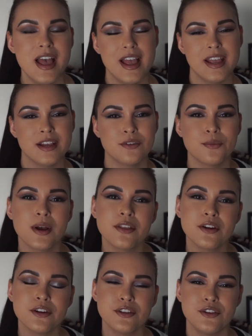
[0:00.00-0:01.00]
and
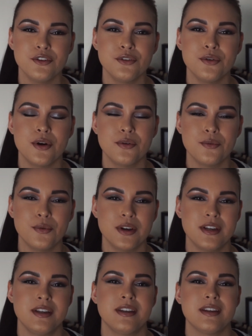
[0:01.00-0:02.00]
whether you
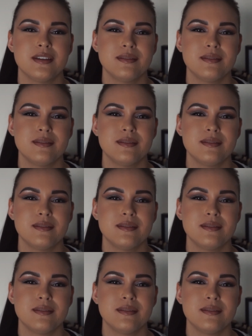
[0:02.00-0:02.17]
would